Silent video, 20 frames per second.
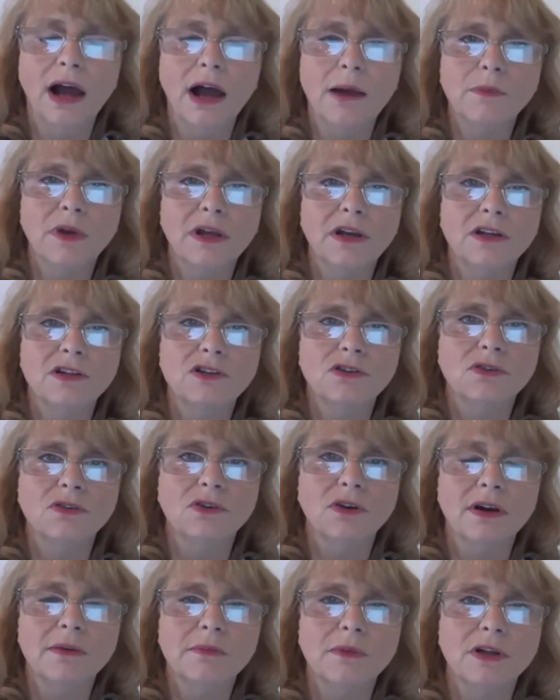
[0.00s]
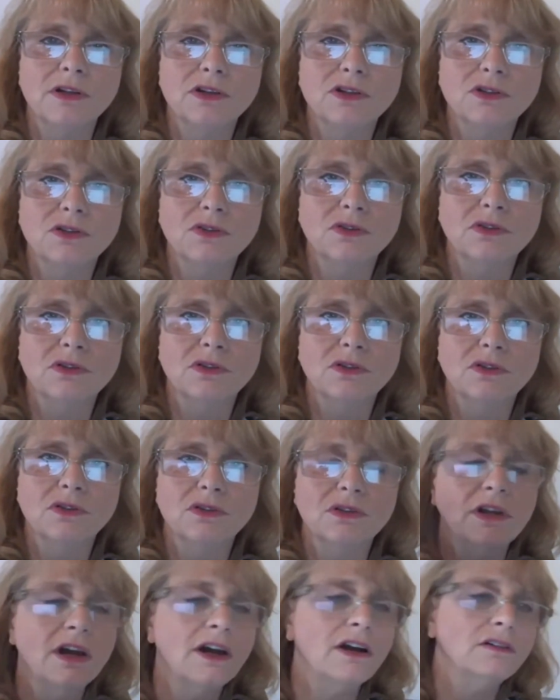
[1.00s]
know what? I'm gonna do. I'm gonna
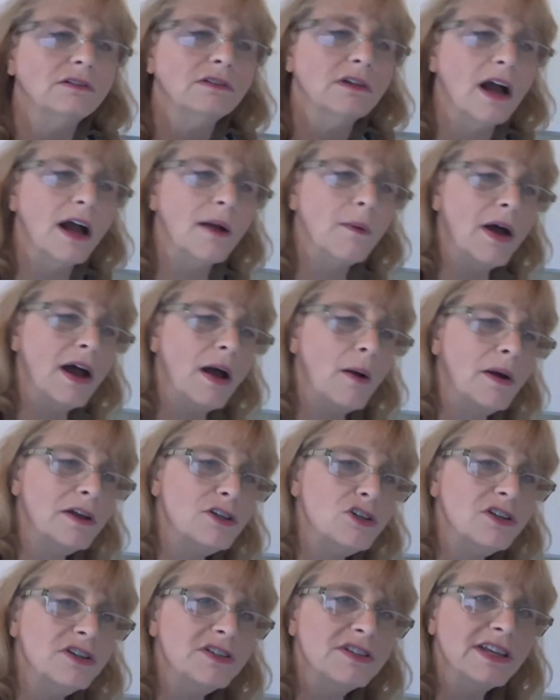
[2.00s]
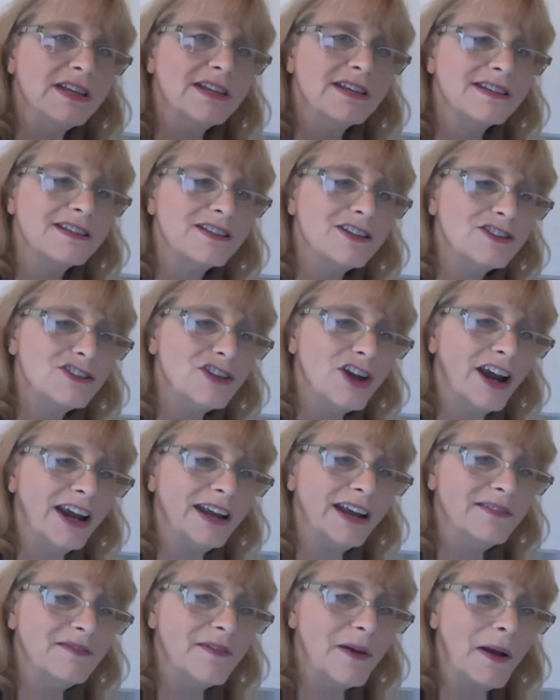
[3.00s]
do. No, I want. I want you to see
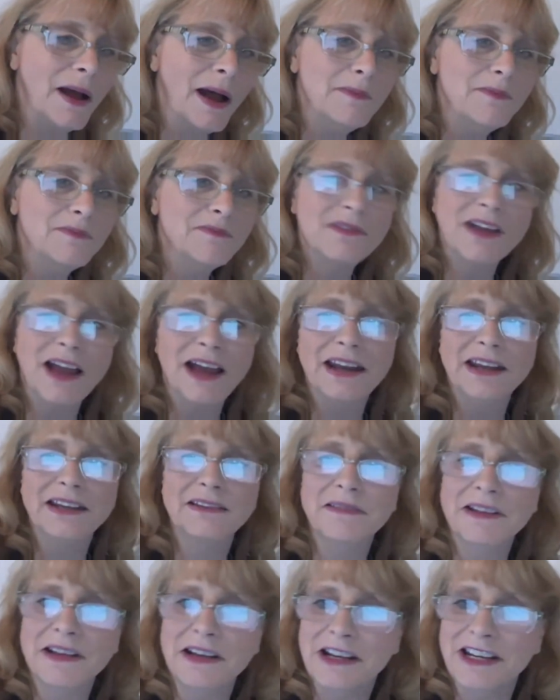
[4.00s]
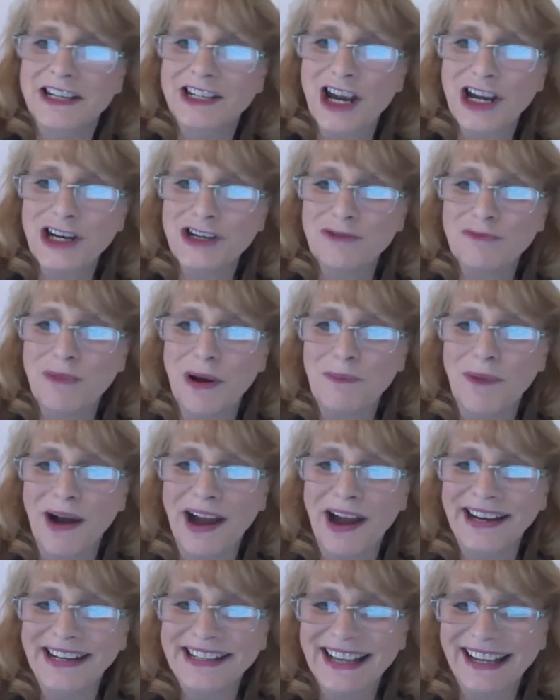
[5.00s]
this. Sorry, I'm kind of
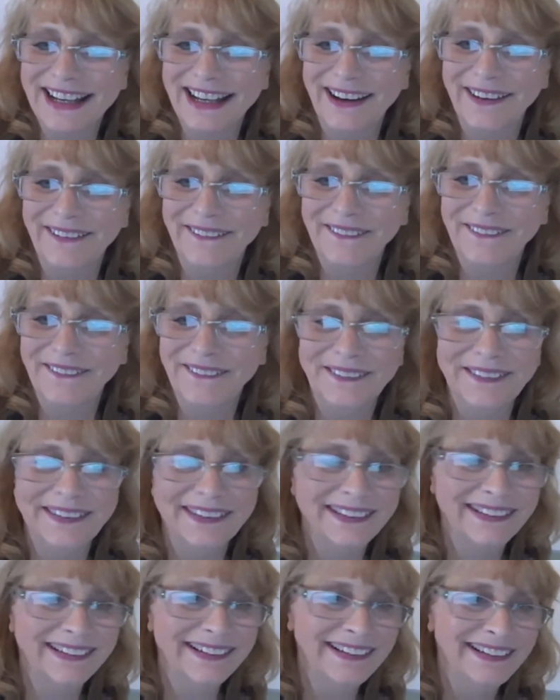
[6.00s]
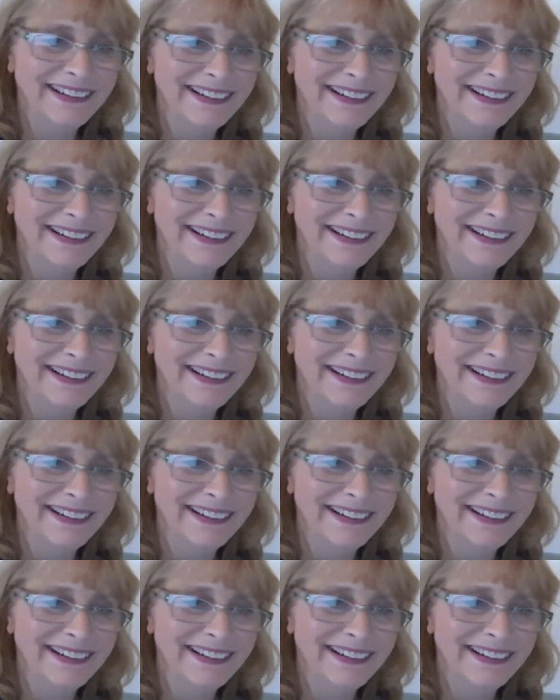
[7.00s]
changing my mind as I go.